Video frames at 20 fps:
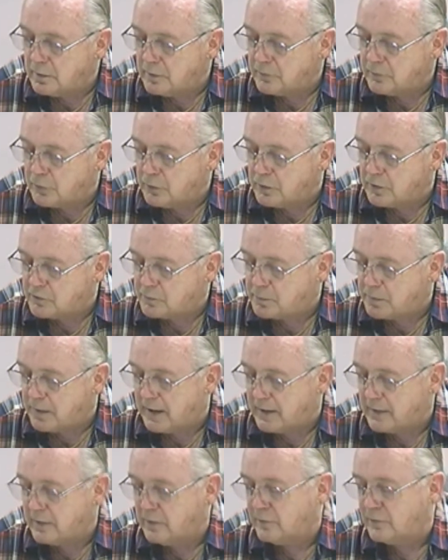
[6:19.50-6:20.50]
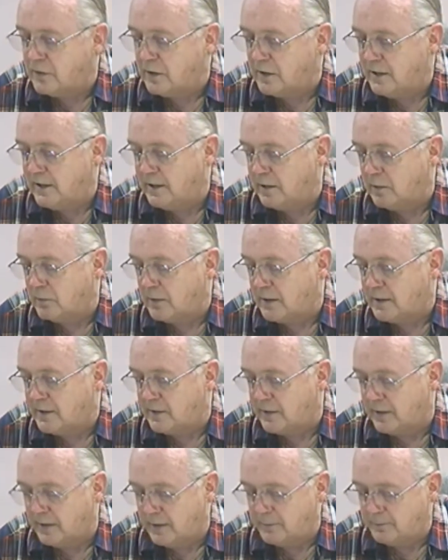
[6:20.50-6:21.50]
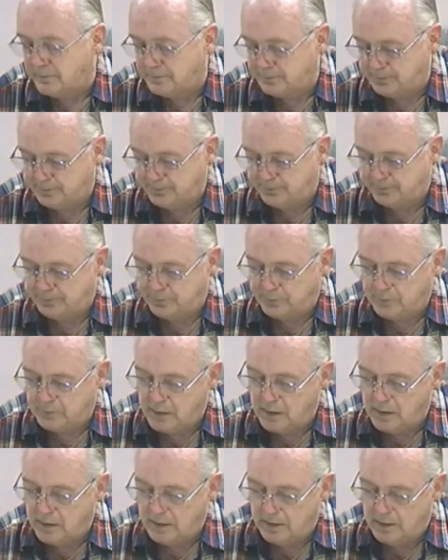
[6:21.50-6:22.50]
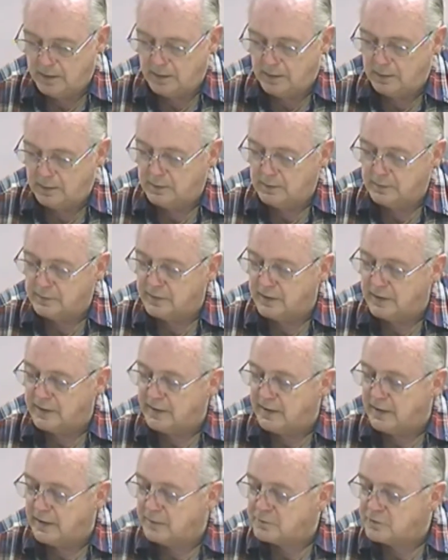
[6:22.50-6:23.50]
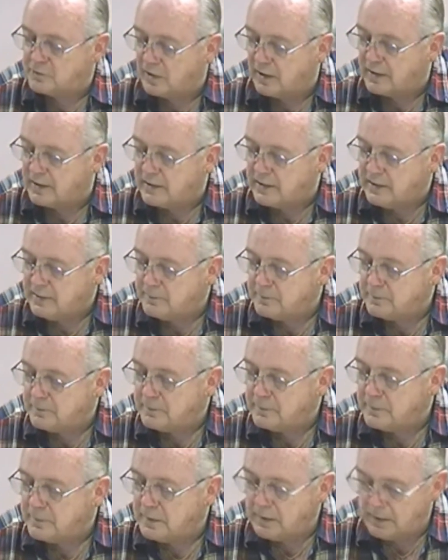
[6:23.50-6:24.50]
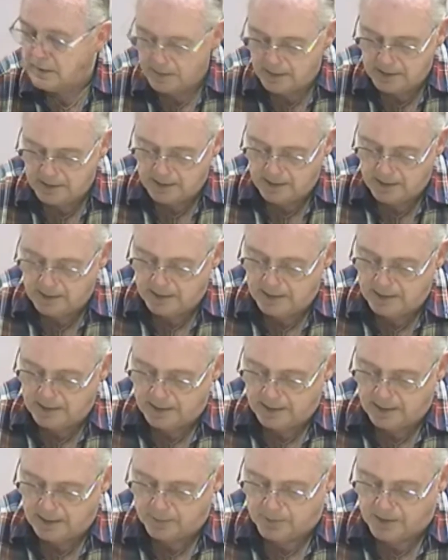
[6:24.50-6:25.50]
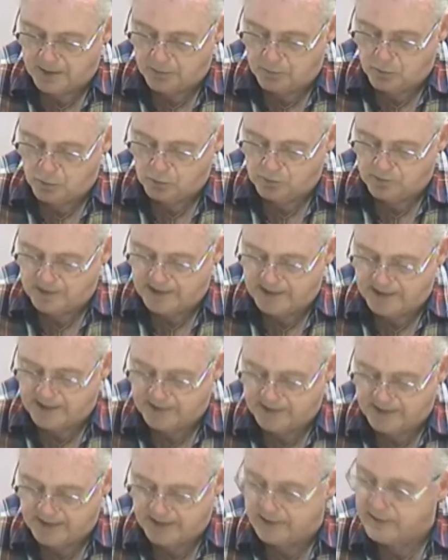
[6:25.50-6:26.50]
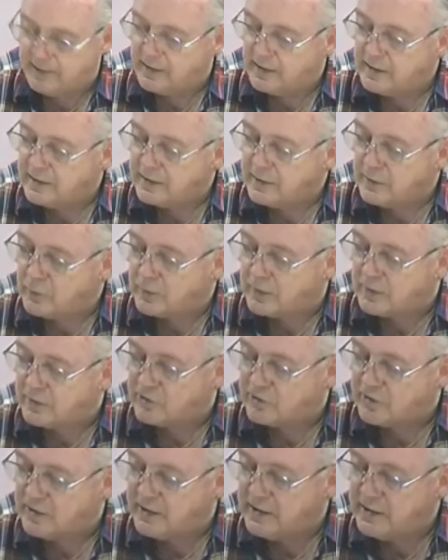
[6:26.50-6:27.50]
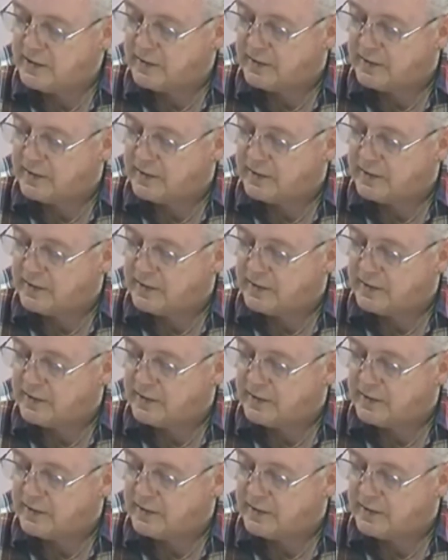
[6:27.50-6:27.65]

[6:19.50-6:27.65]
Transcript: Furthest part of the needle, right there. Tighten that up slightly. And by rotating that, you can see